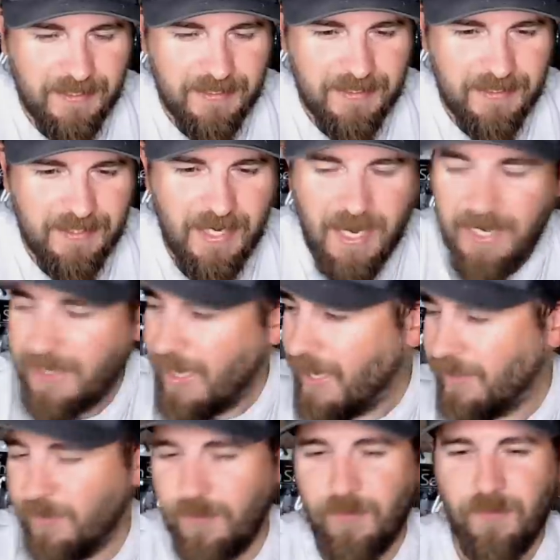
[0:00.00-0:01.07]
Yeah, I
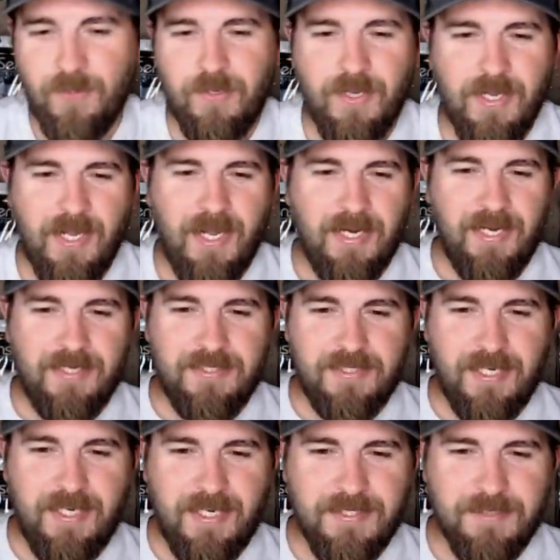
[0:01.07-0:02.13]
got
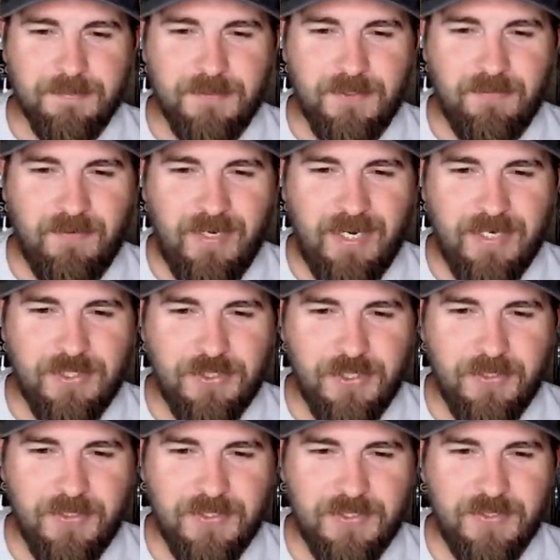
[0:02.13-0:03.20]
some stuff. I gotta
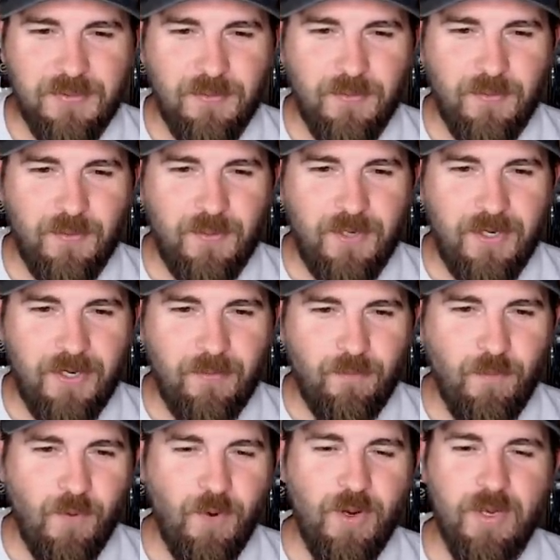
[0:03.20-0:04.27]
shut this door.
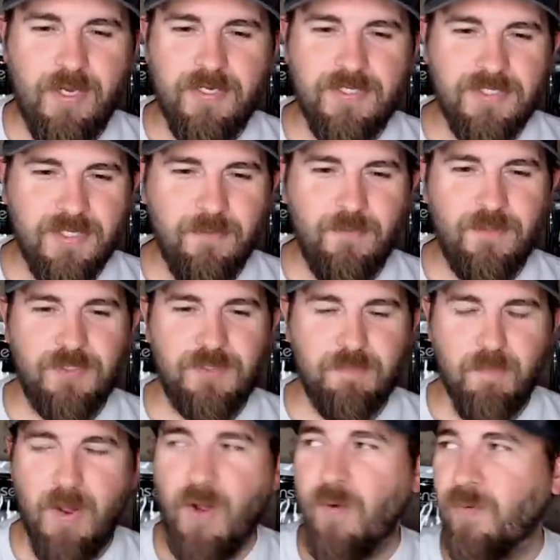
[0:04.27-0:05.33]
One, somebody's
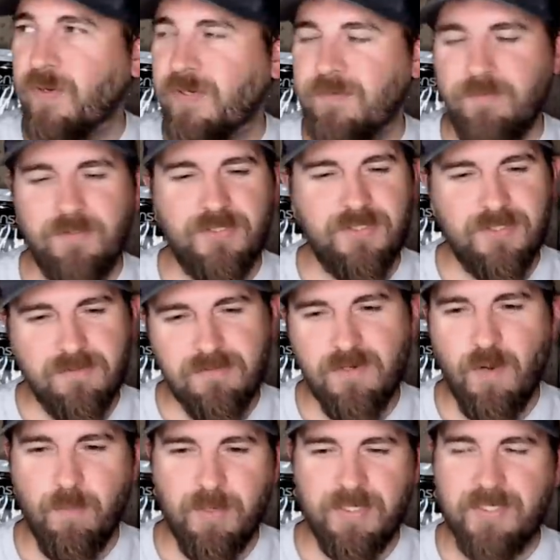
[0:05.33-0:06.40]
mowing, which no
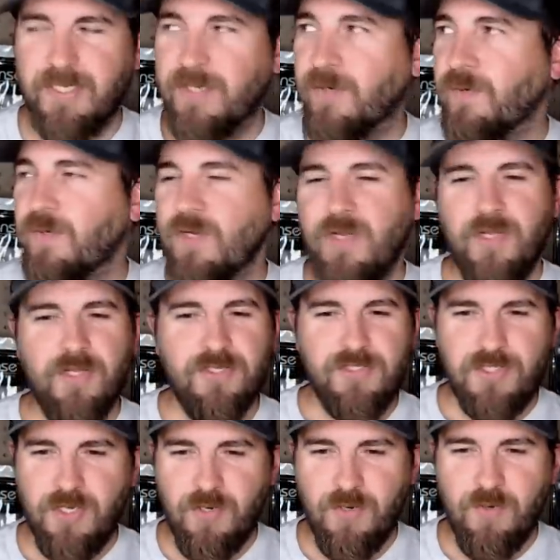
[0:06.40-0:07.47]
big deal.
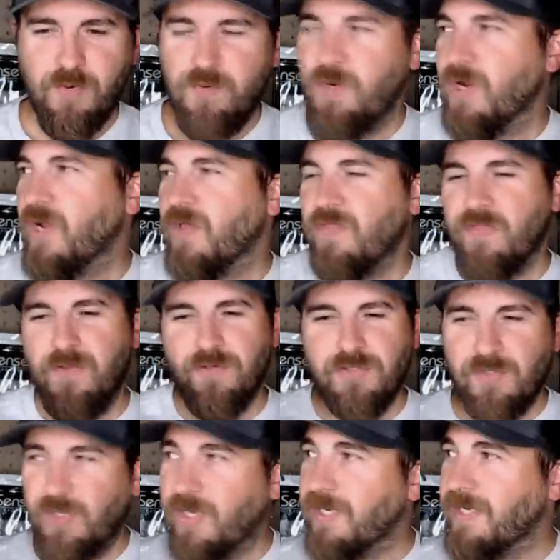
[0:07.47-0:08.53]
Two, there's a
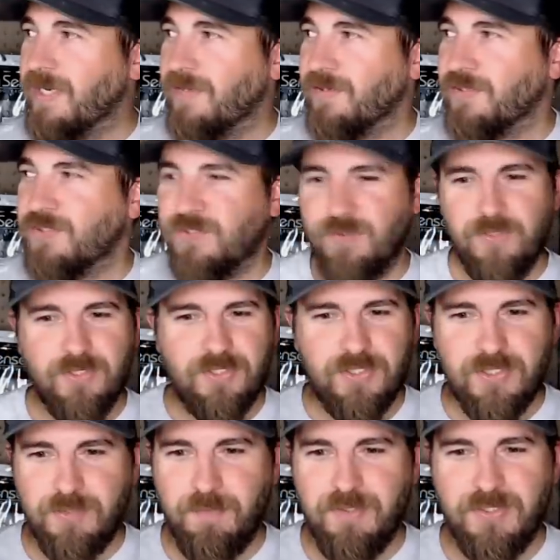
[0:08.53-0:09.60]
lady down the street.
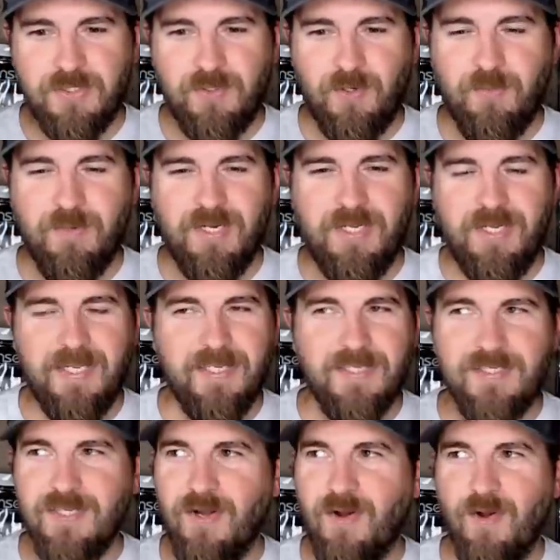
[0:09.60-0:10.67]
She's been screaming at
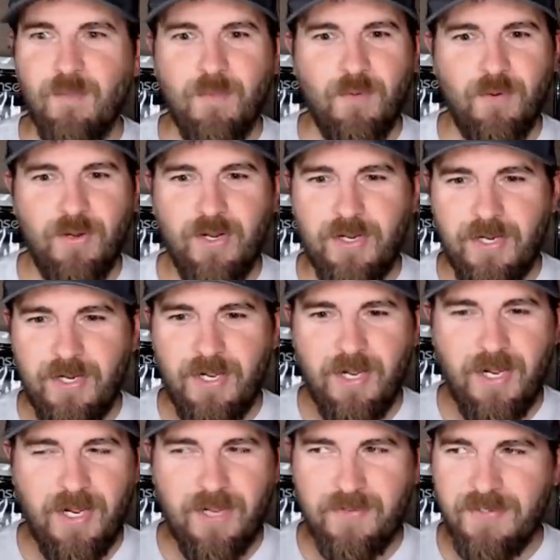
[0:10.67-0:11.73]
kids all morning.
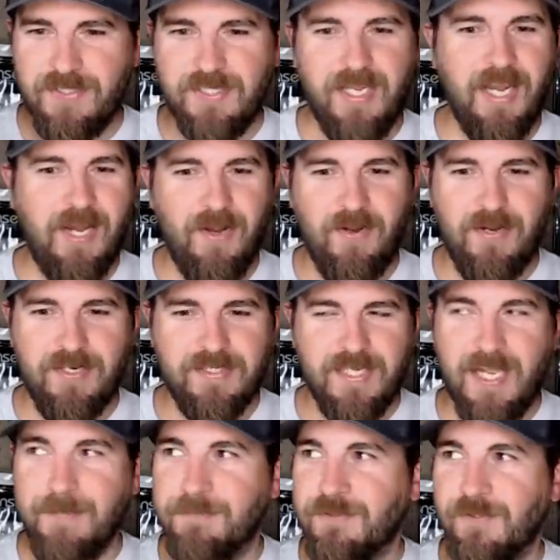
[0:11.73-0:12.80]
This Karen is
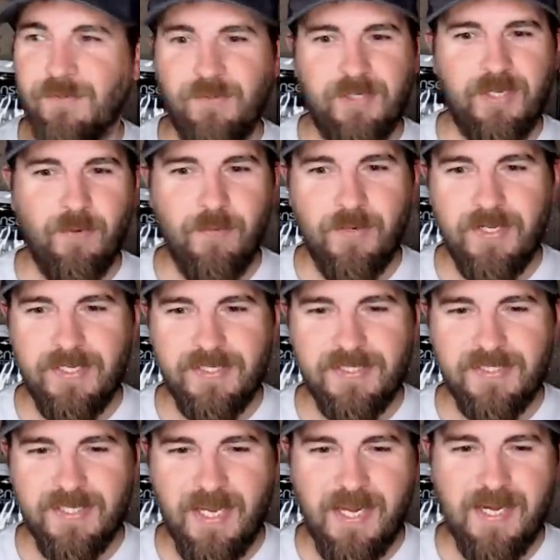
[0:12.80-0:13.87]
absolutely going
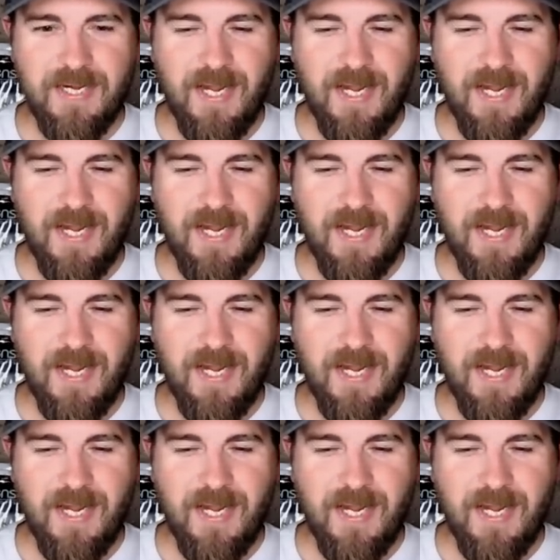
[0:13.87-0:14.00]
insane.